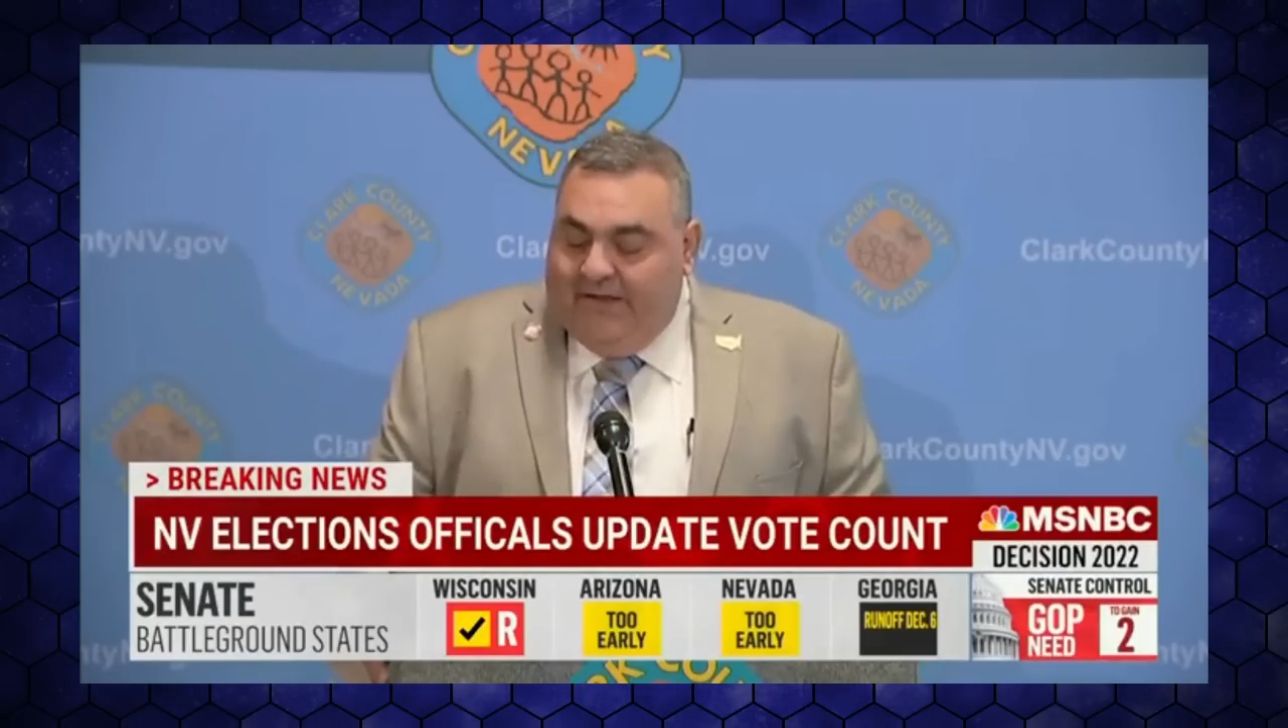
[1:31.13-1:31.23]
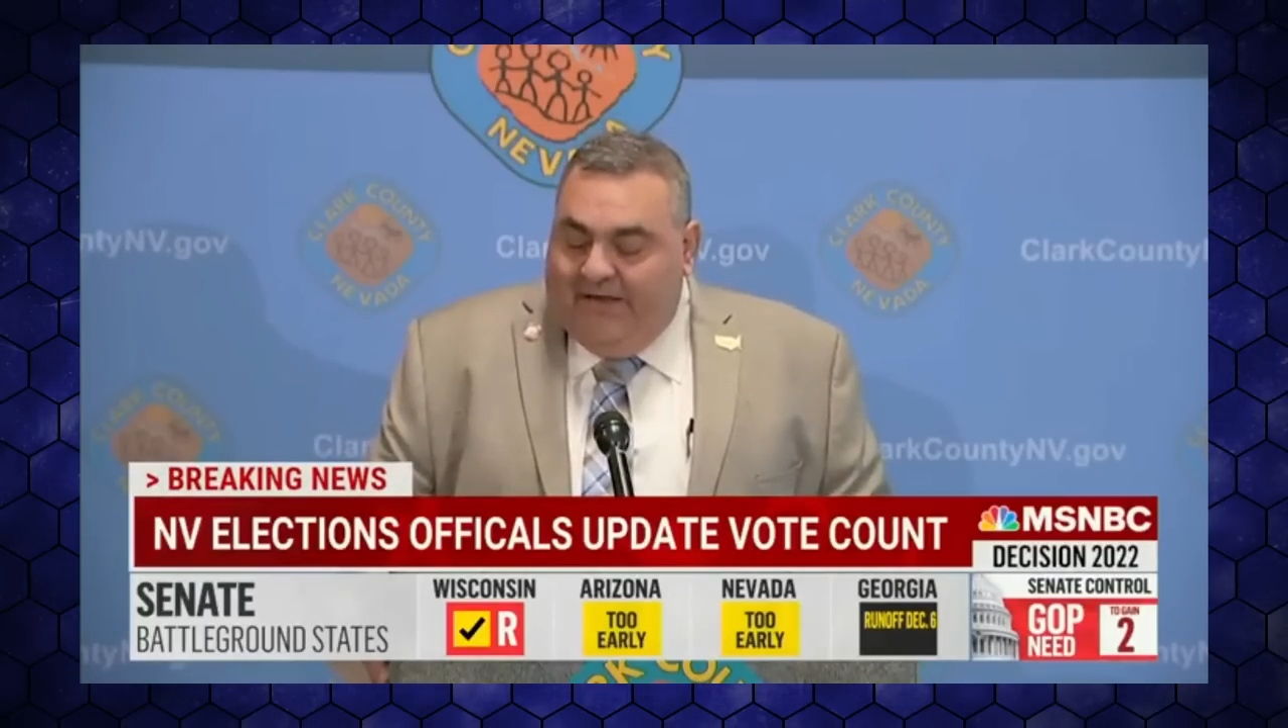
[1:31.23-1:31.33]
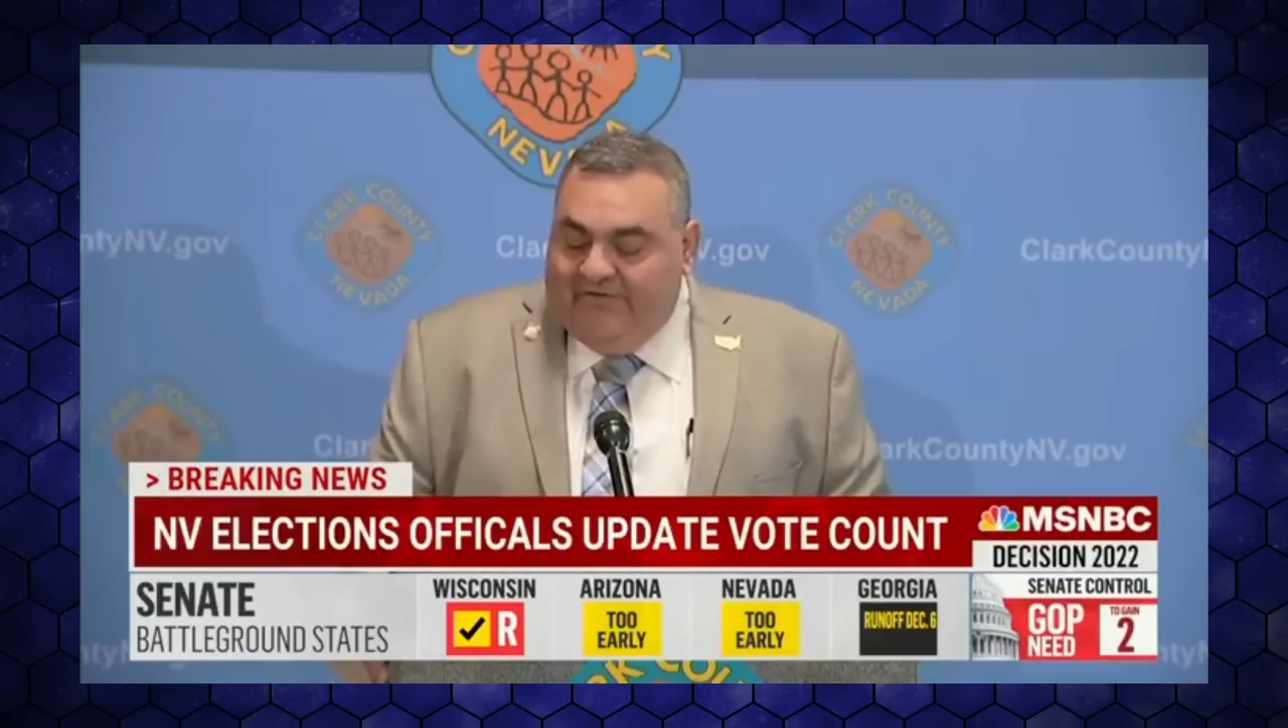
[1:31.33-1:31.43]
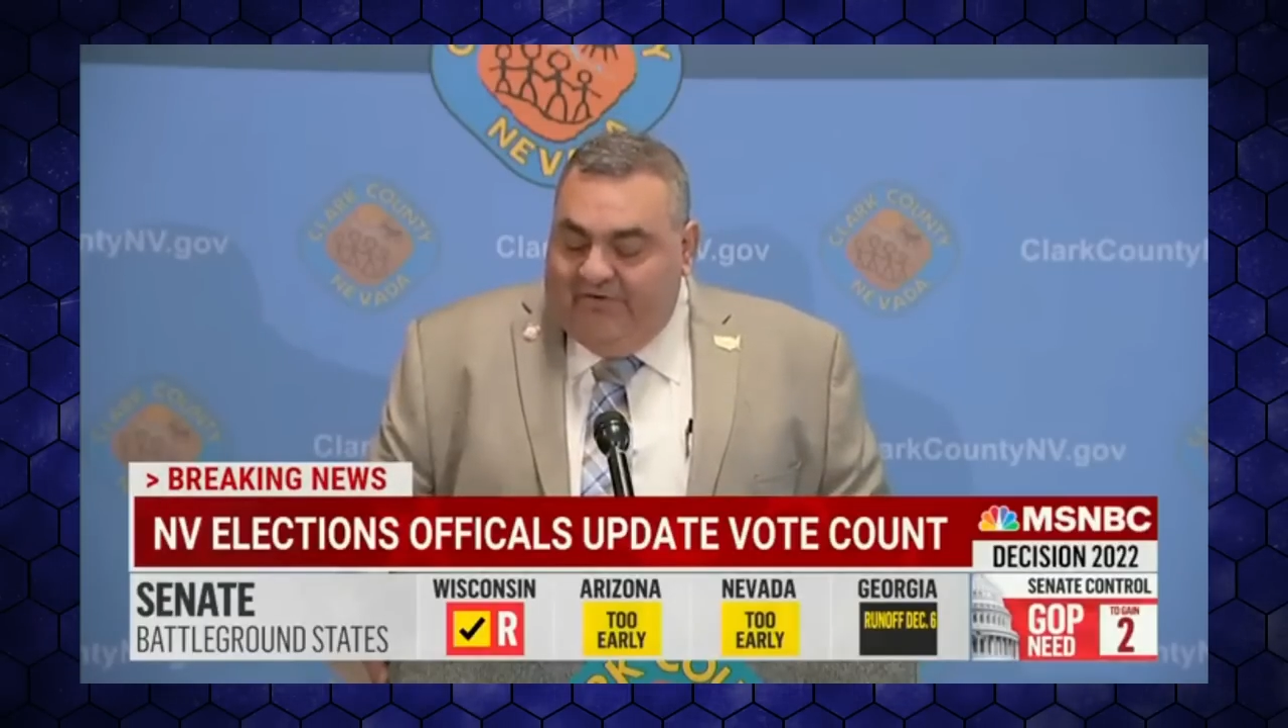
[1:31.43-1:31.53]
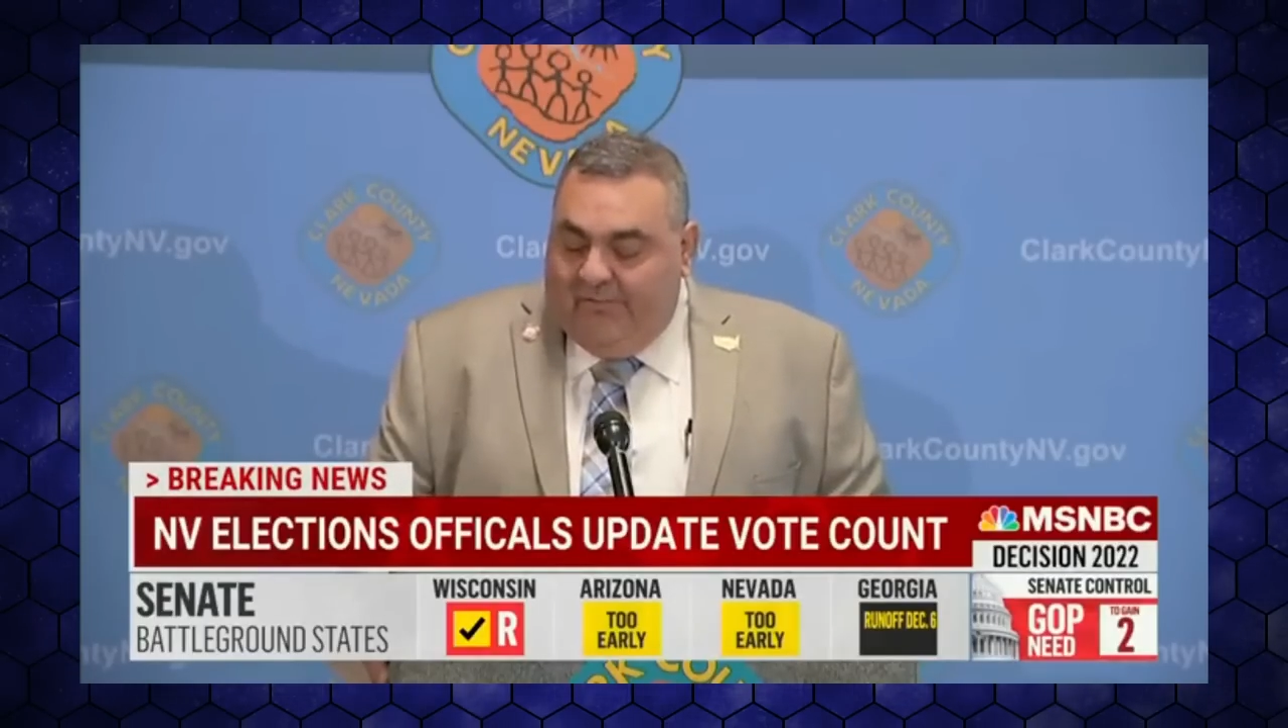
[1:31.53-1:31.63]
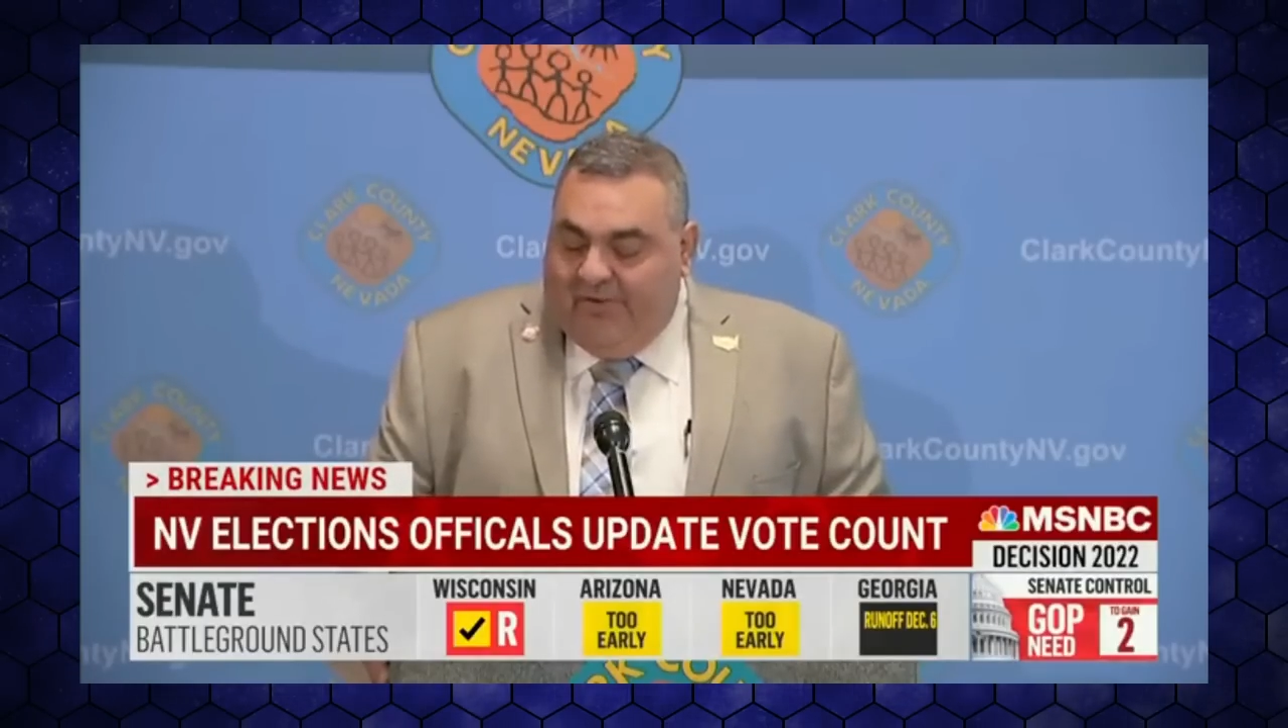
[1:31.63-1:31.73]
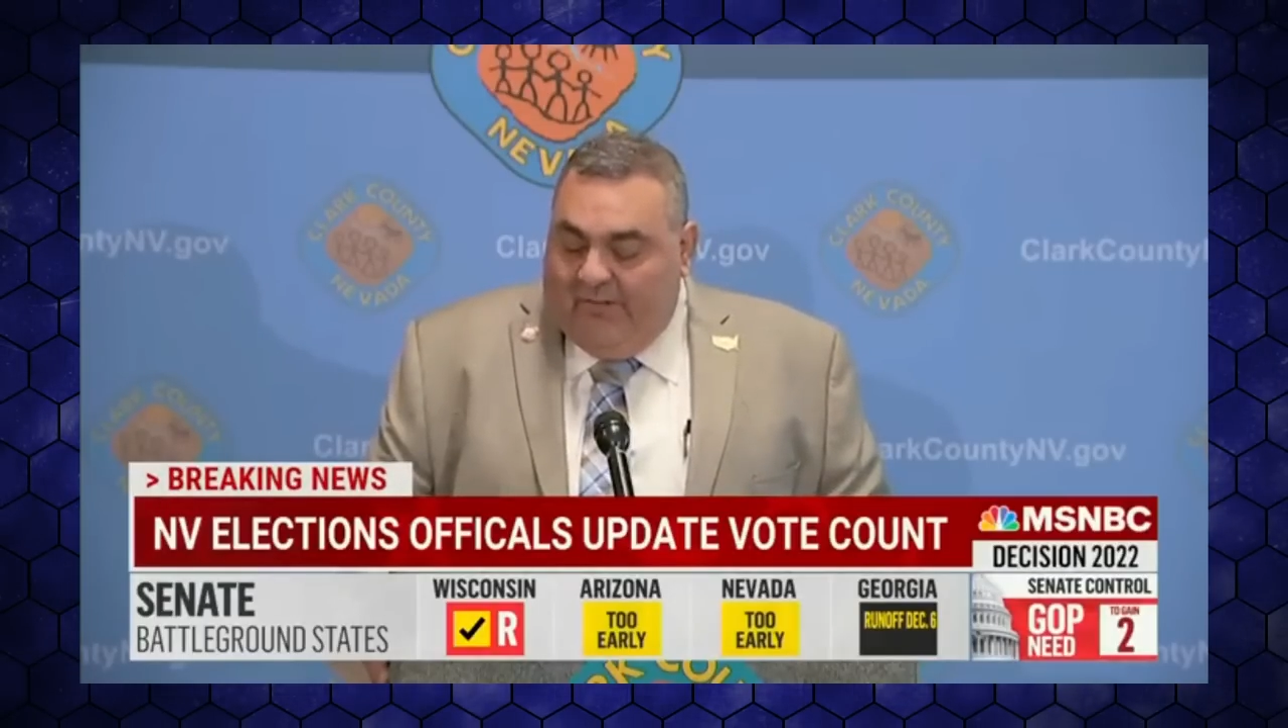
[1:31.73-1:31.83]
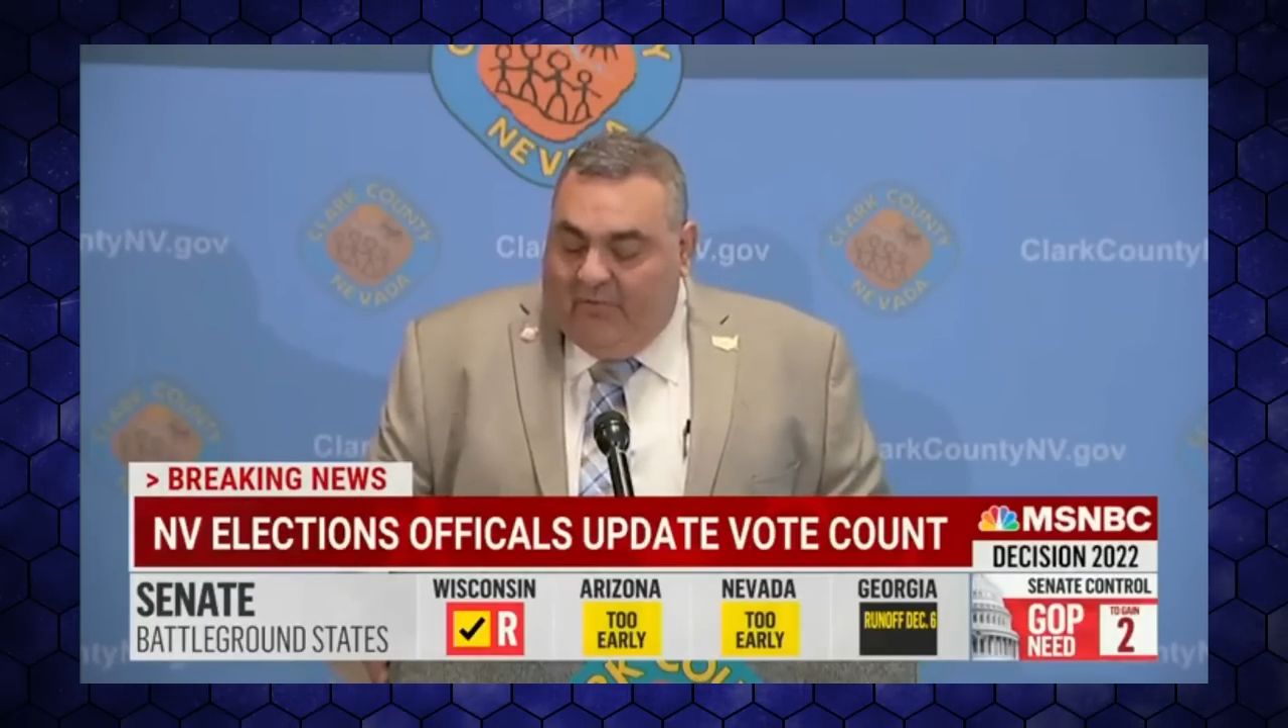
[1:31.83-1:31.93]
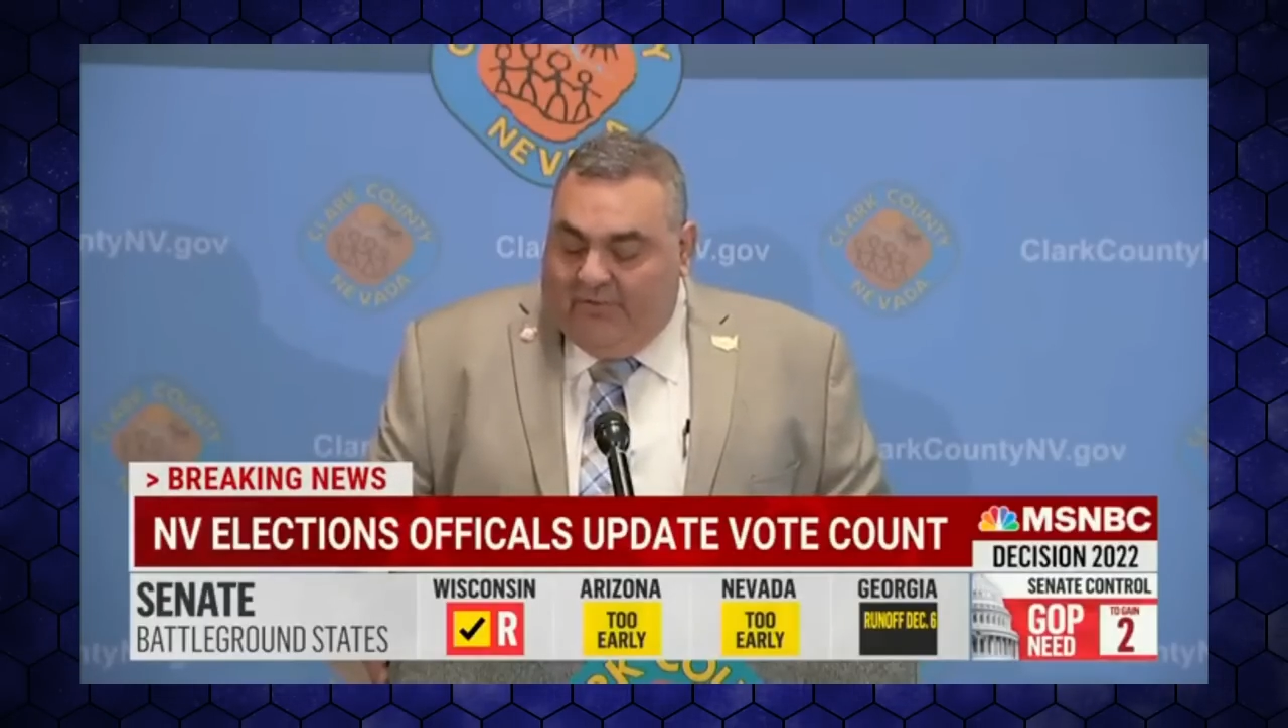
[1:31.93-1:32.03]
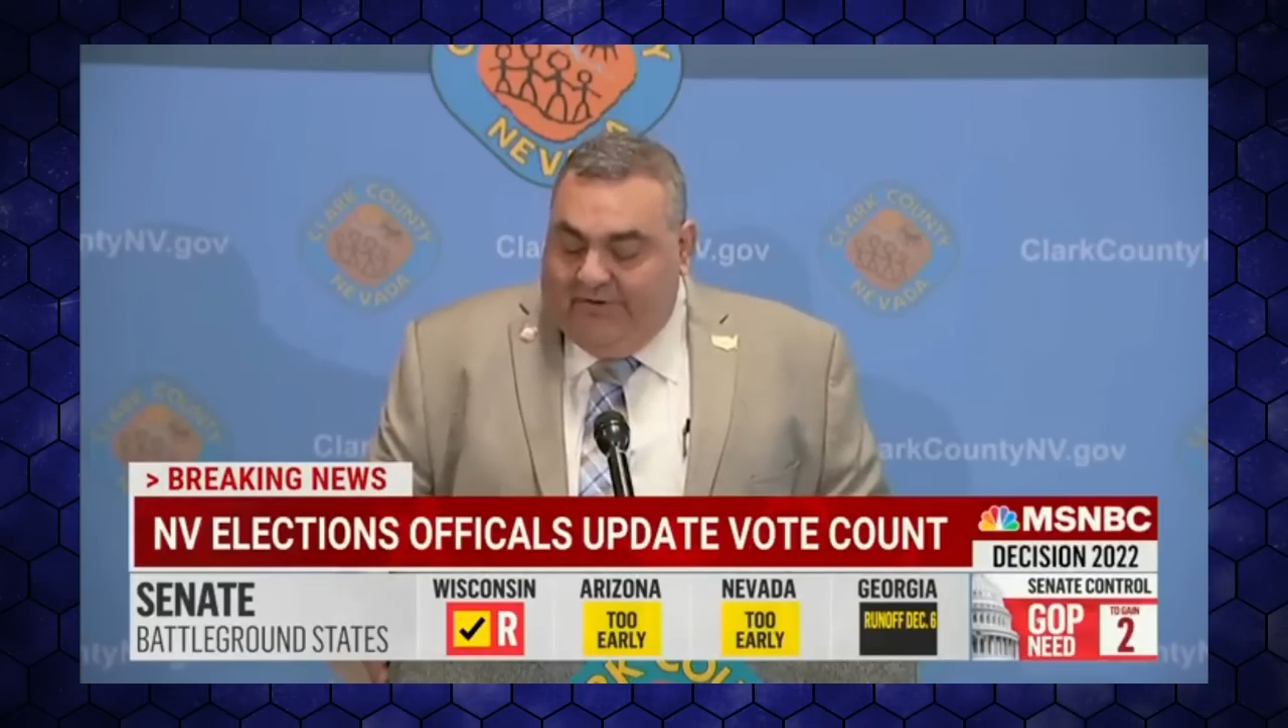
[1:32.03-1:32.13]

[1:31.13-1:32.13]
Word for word: Election Department.